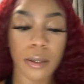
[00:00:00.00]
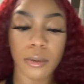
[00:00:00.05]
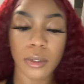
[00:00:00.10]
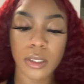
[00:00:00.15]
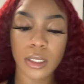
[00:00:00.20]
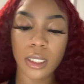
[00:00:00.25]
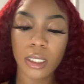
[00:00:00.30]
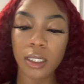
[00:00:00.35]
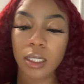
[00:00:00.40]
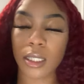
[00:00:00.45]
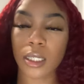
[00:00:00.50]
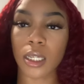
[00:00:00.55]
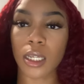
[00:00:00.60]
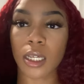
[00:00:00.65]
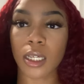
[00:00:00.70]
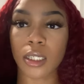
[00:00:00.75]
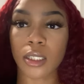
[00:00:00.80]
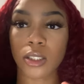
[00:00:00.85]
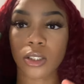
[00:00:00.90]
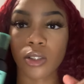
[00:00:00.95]
I'm using the
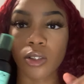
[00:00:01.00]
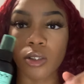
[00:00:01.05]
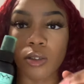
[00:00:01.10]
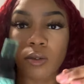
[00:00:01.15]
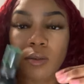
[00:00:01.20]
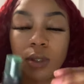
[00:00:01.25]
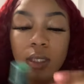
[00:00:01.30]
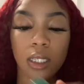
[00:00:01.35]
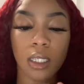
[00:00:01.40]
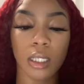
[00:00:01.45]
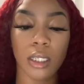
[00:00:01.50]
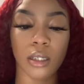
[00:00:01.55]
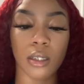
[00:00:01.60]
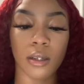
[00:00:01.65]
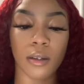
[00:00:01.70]
NYX Dewy